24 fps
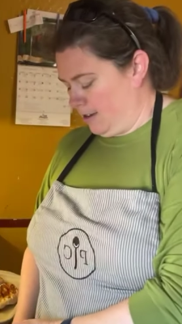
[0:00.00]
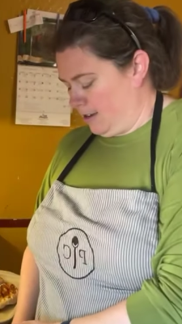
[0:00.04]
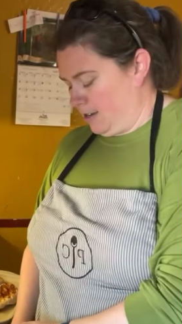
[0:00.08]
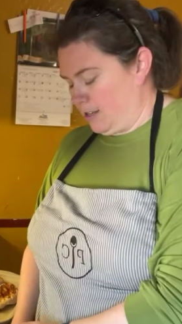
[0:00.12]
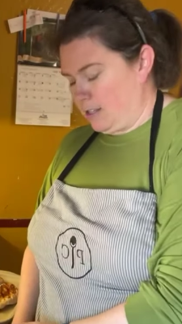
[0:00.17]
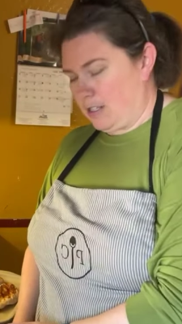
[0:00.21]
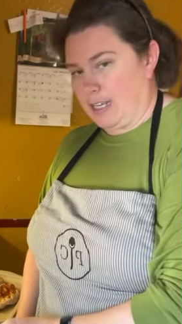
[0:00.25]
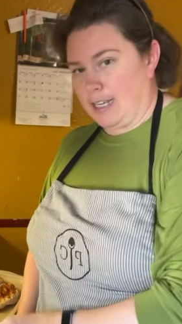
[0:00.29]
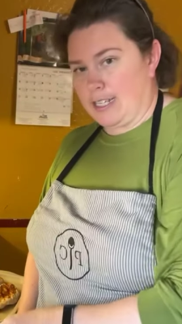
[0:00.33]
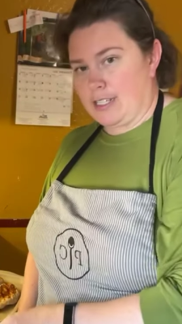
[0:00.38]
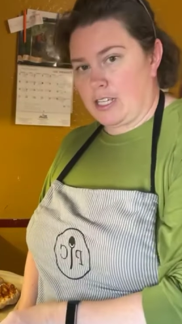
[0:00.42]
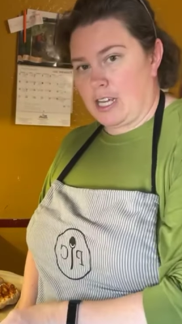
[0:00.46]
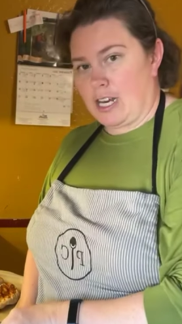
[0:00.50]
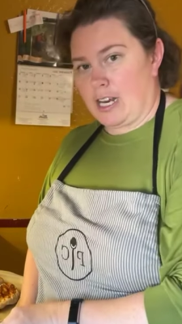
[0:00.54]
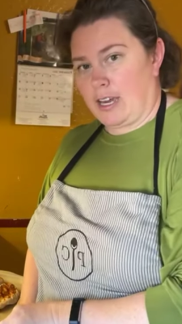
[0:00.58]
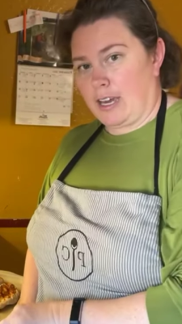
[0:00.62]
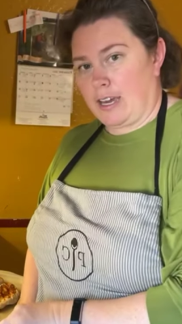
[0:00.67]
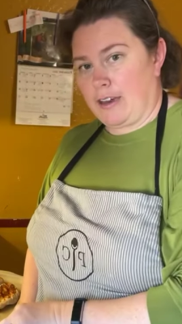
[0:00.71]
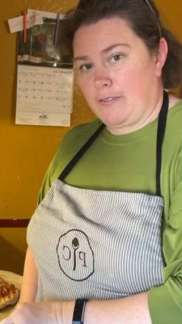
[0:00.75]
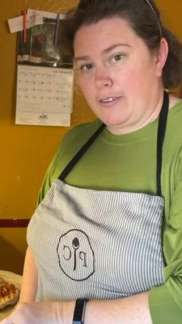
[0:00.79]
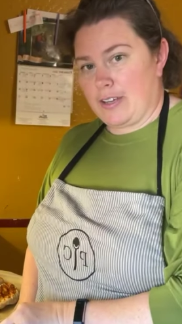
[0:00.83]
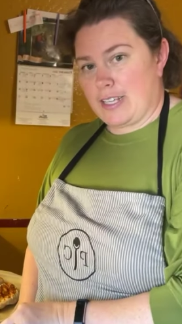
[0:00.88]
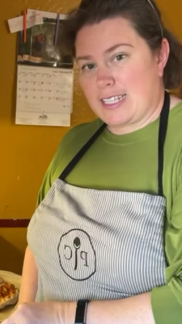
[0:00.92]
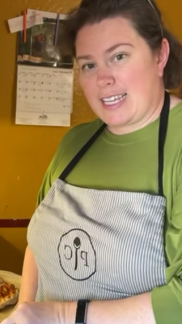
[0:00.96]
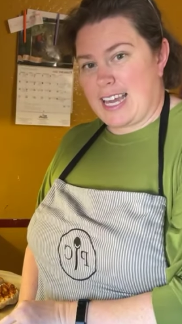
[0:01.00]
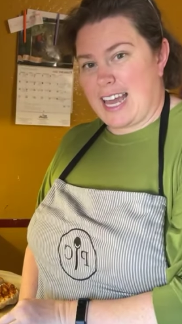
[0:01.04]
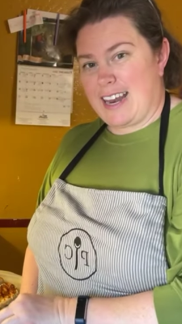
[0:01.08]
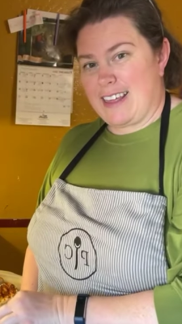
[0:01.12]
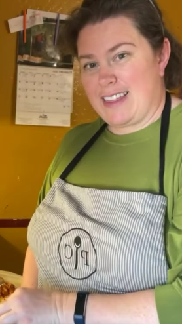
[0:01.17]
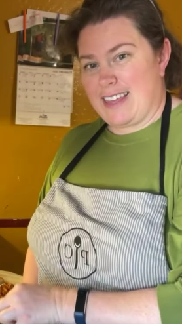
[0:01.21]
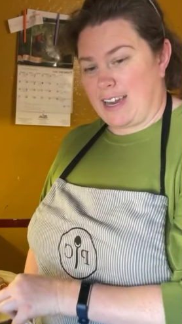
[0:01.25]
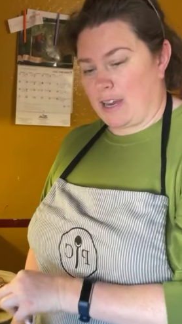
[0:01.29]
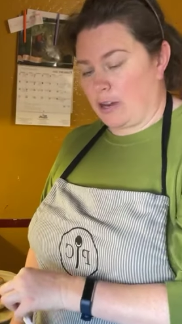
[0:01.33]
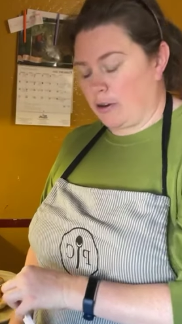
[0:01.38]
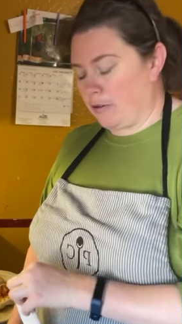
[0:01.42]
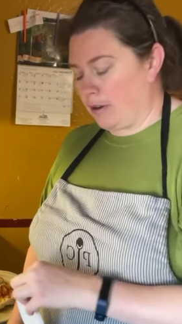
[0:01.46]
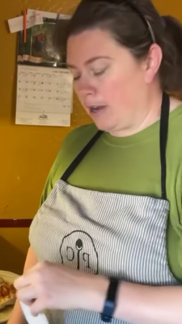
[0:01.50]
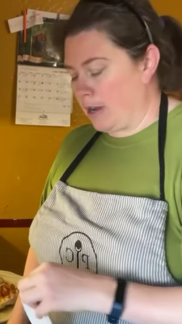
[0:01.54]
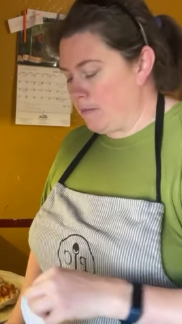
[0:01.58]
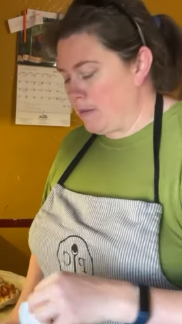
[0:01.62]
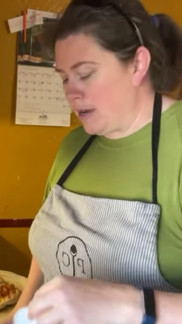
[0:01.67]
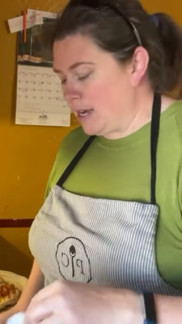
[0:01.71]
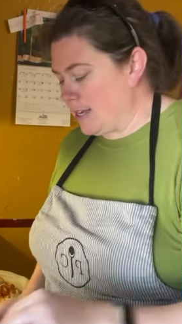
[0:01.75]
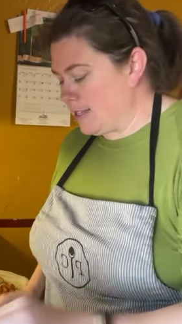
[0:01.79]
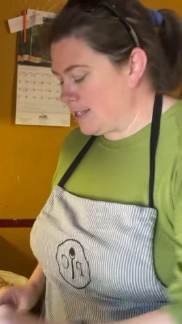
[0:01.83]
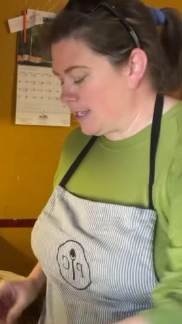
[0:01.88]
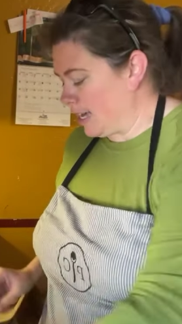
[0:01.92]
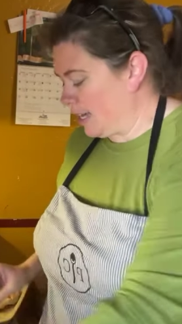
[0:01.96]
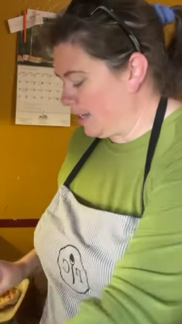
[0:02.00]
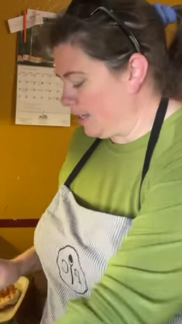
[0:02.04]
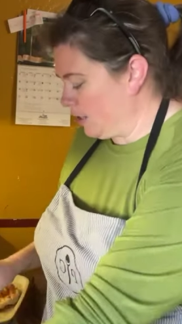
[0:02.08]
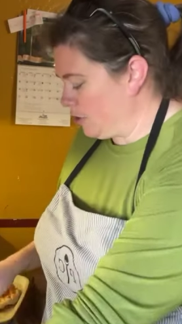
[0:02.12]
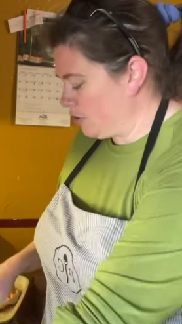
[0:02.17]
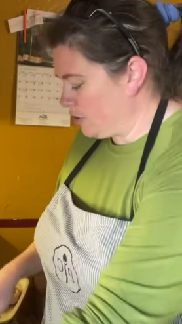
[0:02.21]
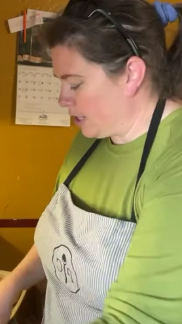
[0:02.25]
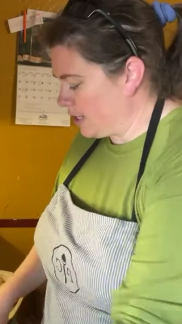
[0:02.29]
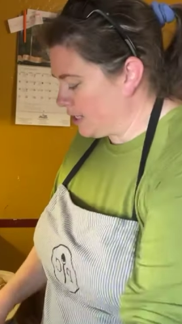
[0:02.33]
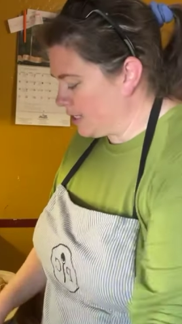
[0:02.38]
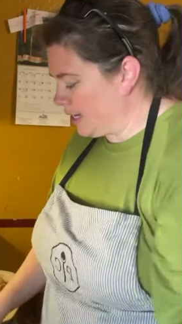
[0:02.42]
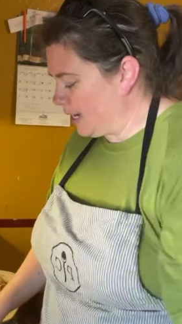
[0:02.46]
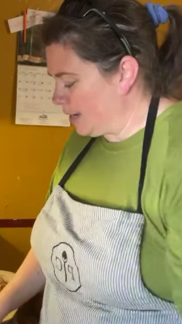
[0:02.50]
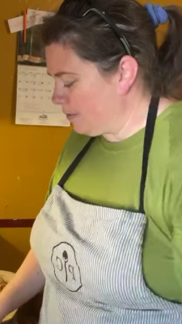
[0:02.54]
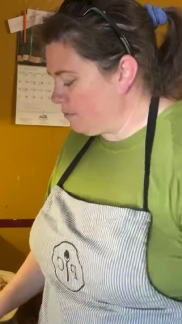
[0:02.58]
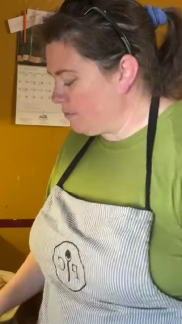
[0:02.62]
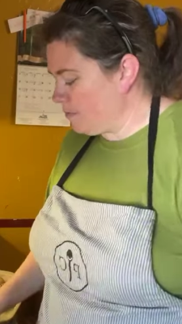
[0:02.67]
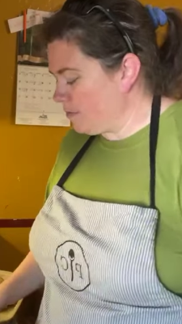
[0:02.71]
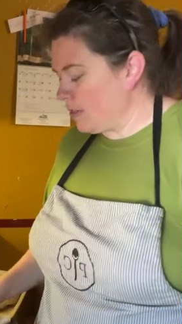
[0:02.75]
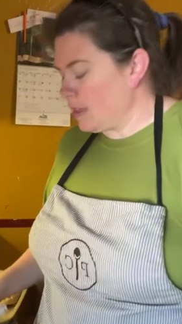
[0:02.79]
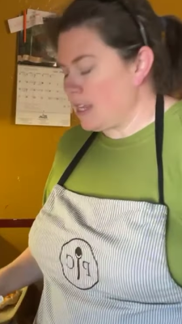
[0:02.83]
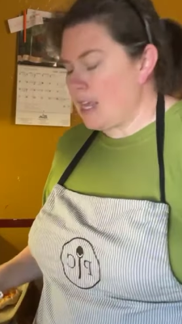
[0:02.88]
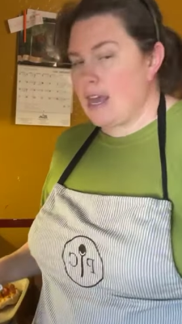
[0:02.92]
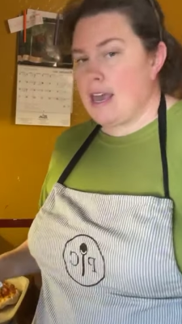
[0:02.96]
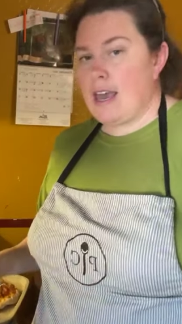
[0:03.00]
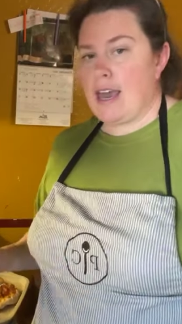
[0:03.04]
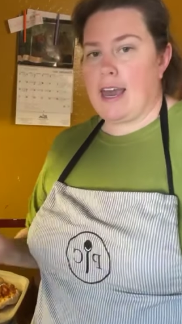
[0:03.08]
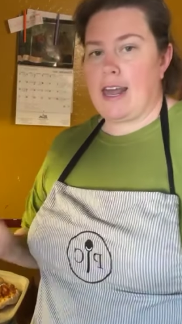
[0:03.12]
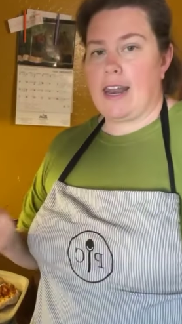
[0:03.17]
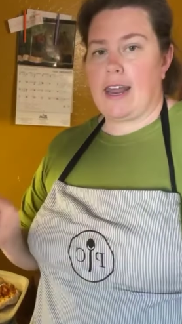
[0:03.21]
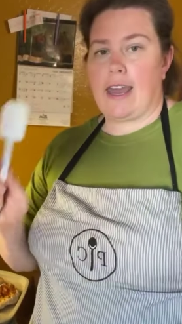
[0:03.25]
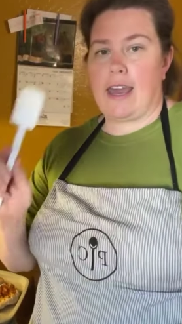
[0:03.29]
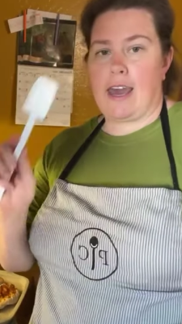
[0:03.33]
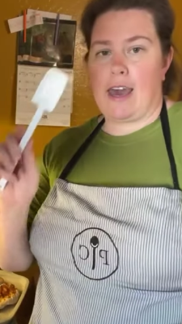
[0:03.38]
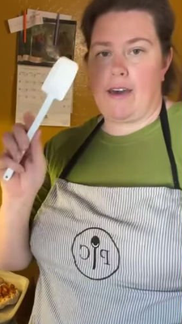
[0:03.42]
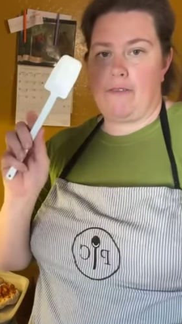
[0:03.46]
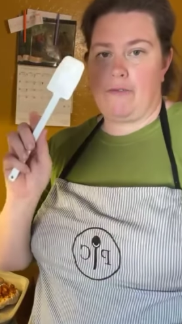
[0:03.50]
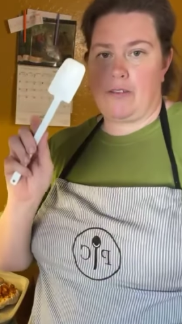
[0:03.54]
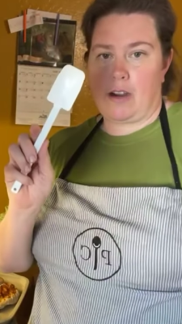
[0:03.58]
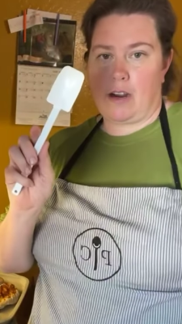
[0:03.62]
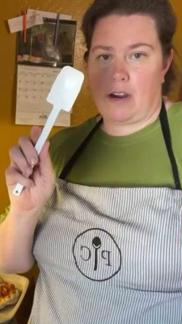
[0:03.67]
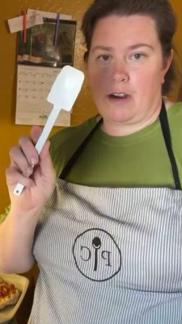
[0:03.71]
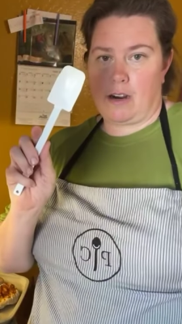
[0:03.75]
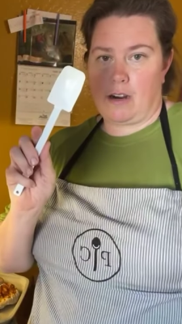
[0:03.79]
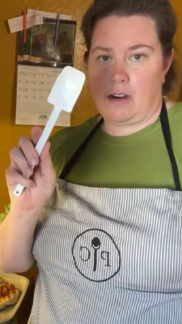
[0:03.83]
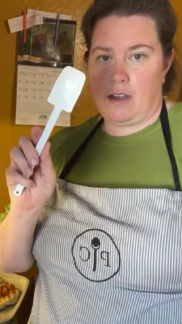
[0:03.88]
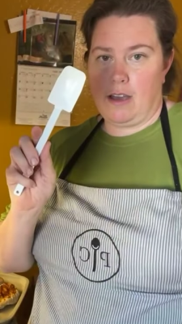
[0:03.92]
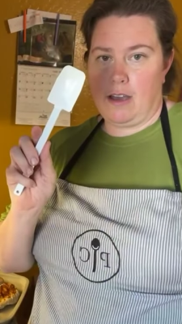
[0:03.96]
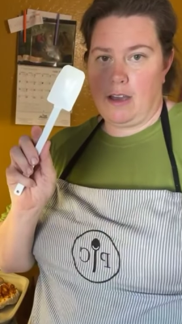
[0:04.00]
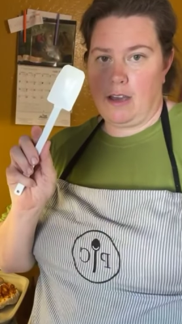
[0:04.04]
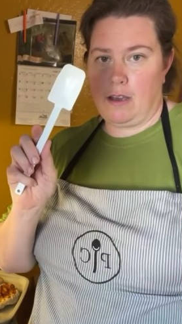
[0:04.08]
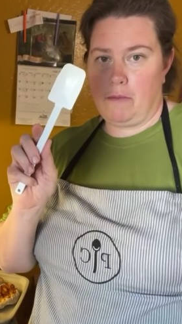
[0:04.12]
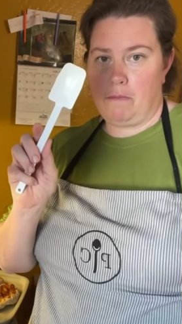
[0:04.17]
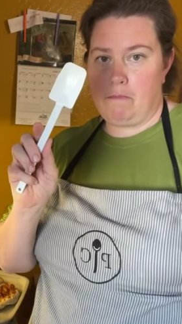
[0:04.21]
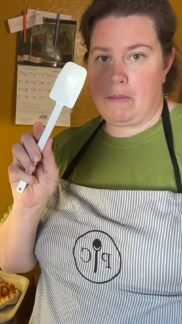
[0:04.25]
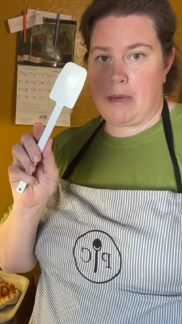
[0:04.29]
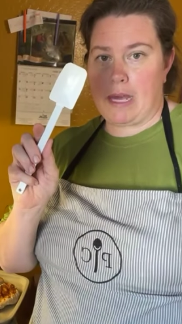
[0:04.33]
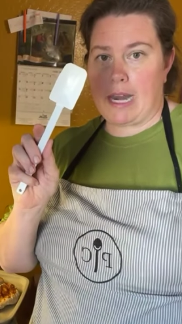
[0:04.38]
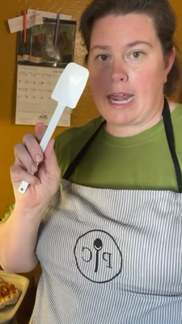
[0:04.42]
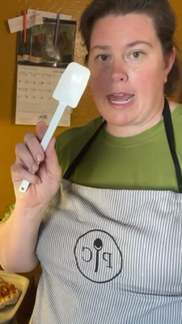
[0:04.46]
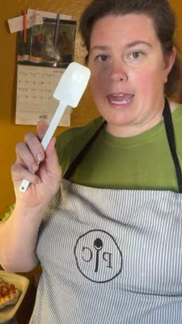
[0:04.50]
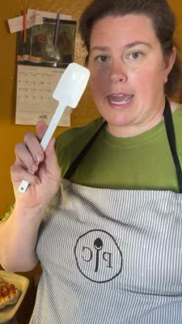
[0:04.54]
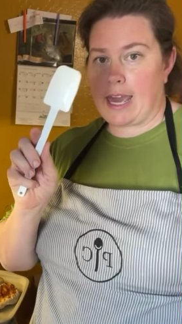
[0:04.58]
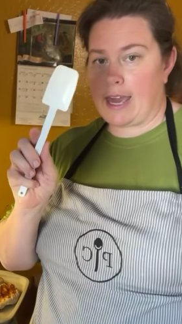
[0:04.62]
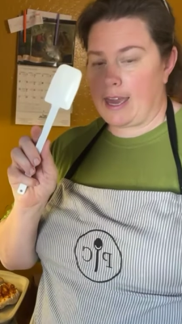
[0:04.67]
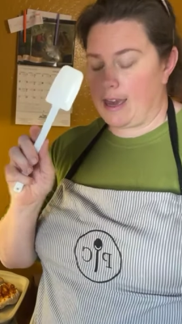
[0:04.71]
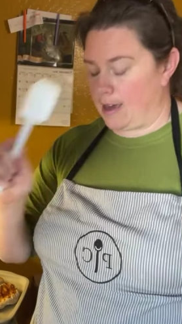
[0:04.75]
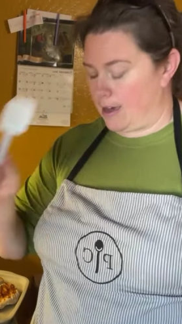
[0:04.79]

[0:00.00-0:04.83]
So it's going to give us kind of that creamy salad dressing. And I have our mini